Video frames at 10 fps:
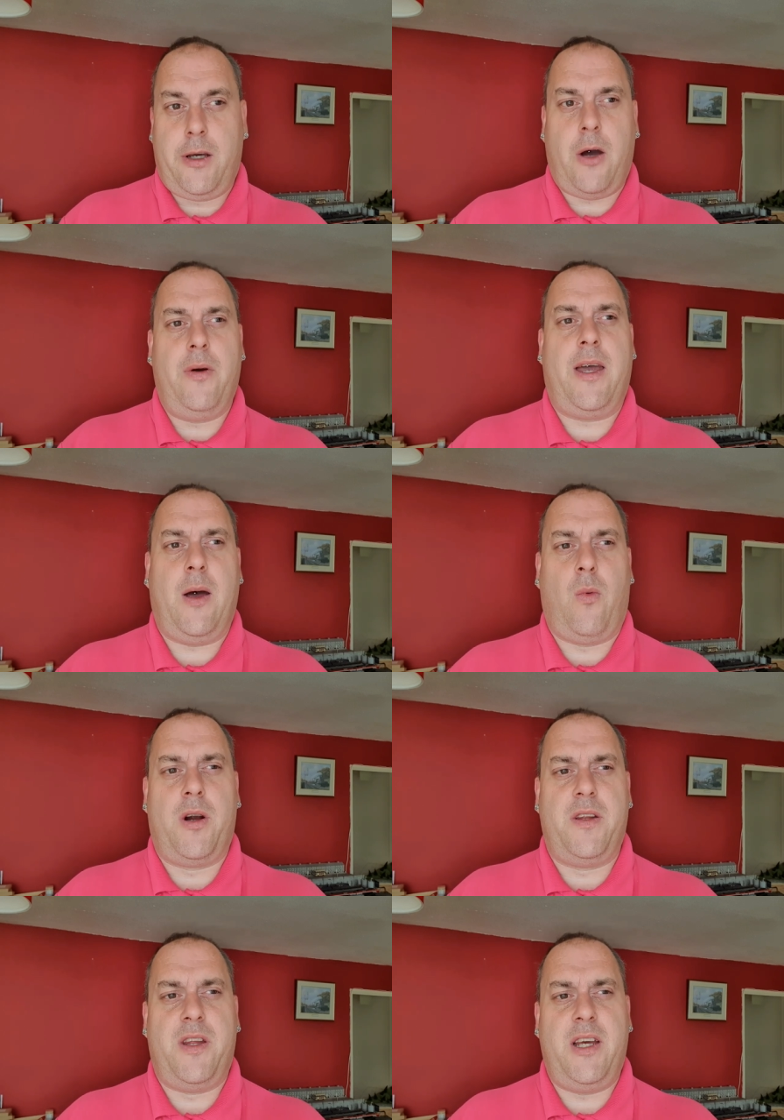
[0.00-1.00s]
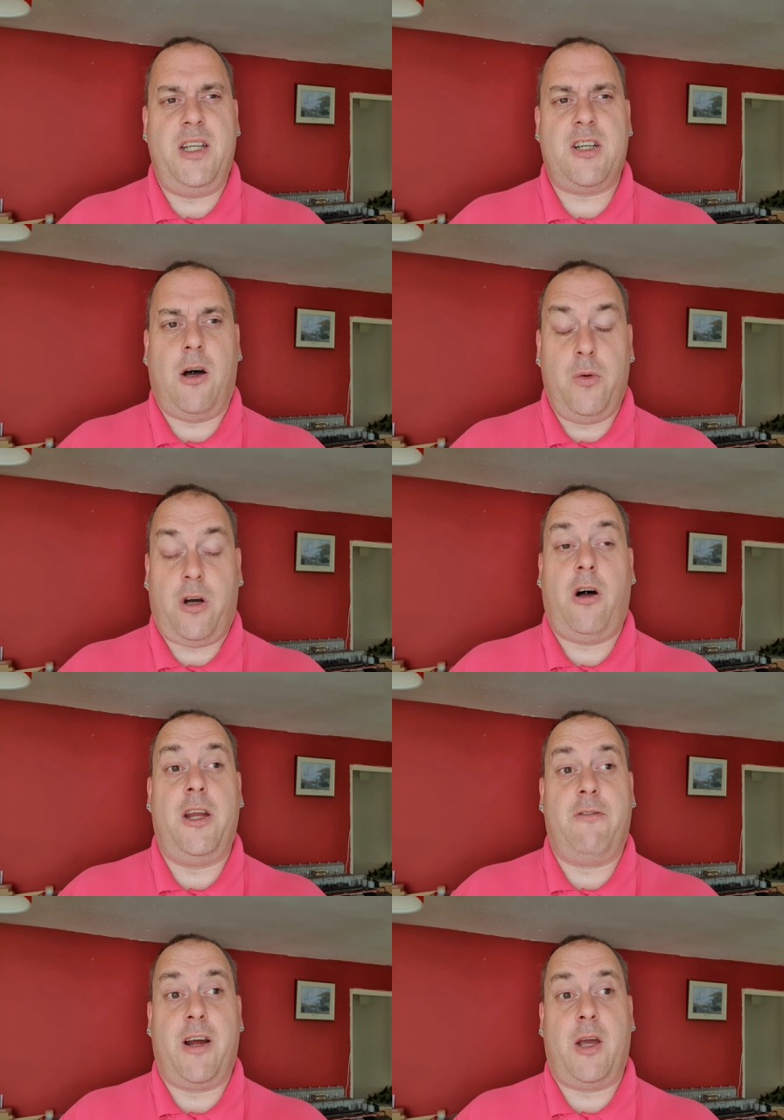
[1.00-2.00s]
go and get one of these. I would
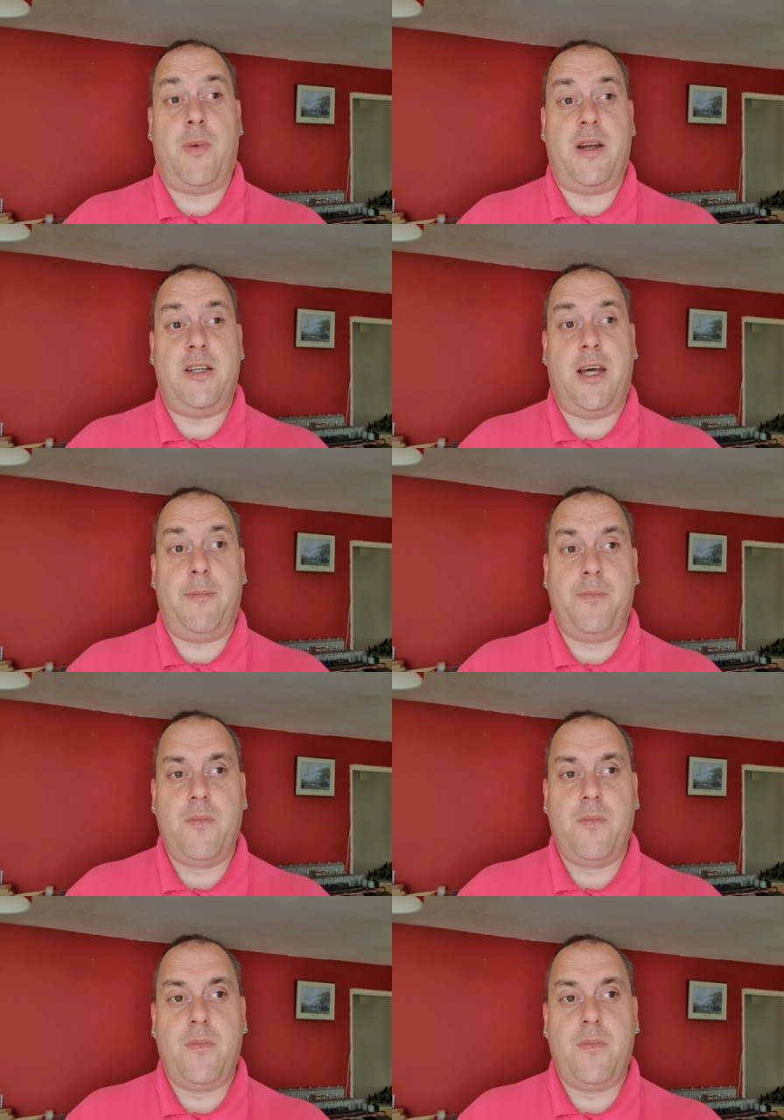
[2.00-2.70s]
highly recommend it.